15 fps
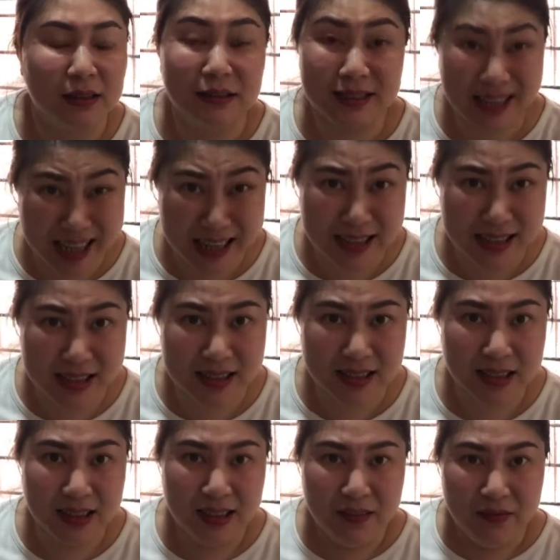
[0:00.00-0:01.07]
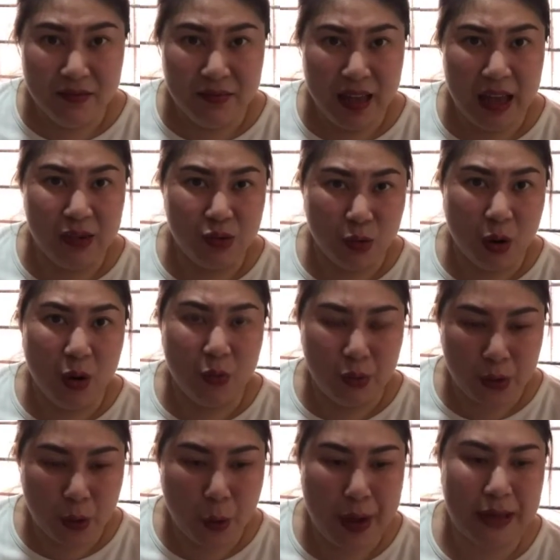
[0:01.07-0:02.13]
things that you all
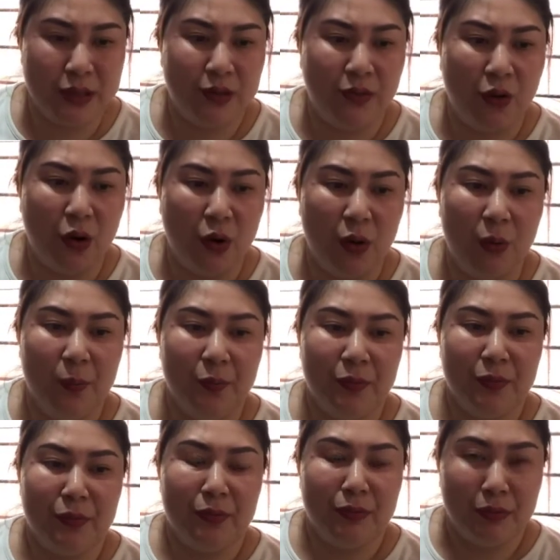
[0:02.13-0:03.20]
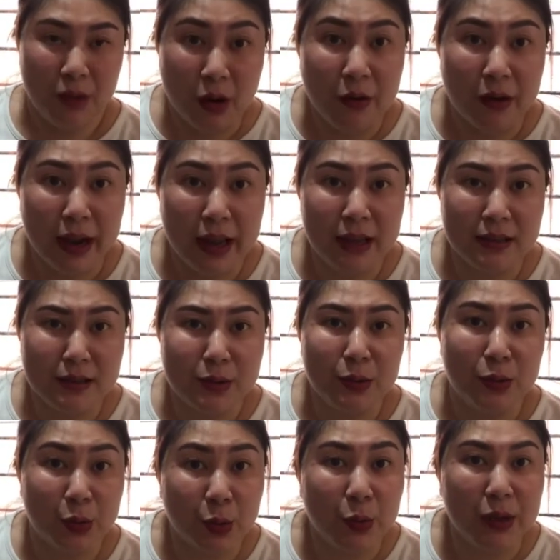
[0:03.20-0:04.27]
request for. All right, so
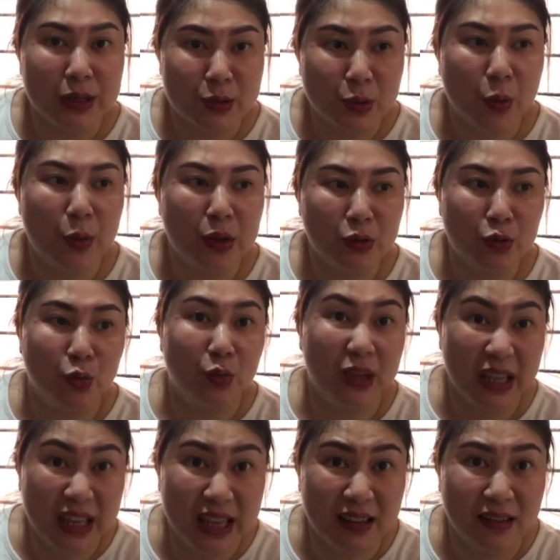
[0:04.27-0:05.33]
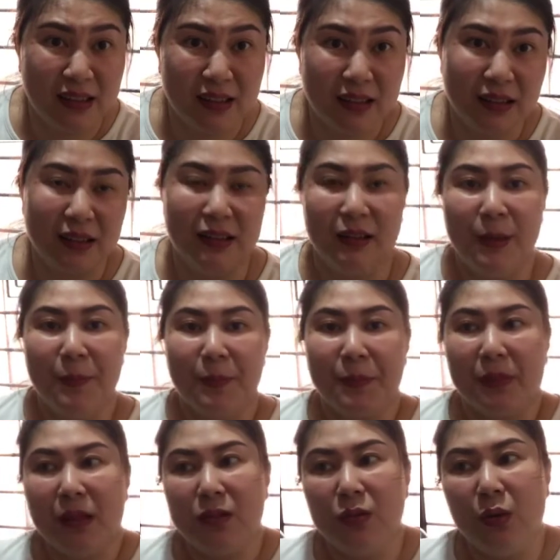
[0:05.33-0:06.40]
who is going to eat?
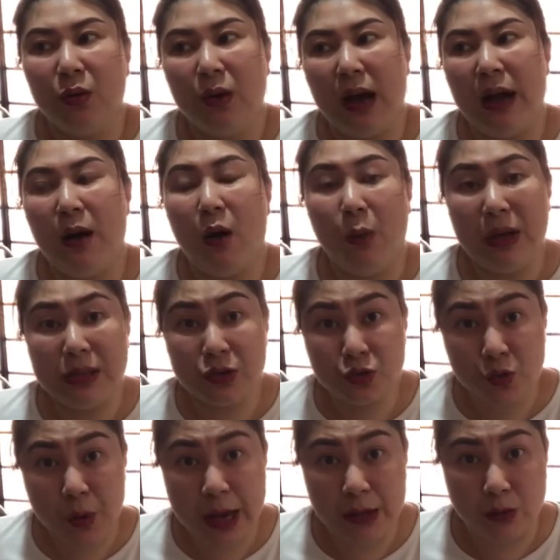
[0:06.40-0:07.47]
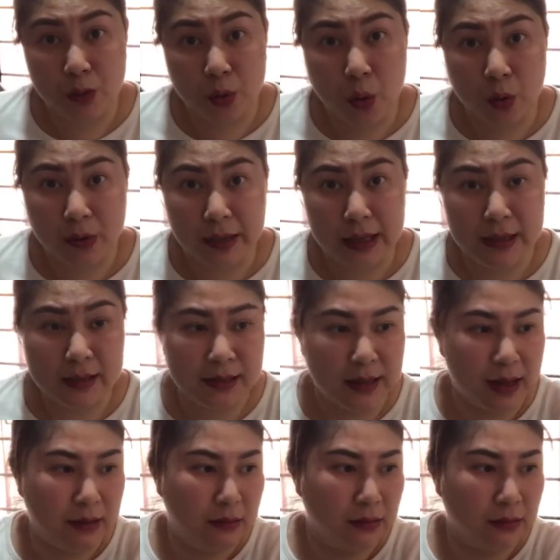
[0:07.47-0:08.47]
So I always try to cook things that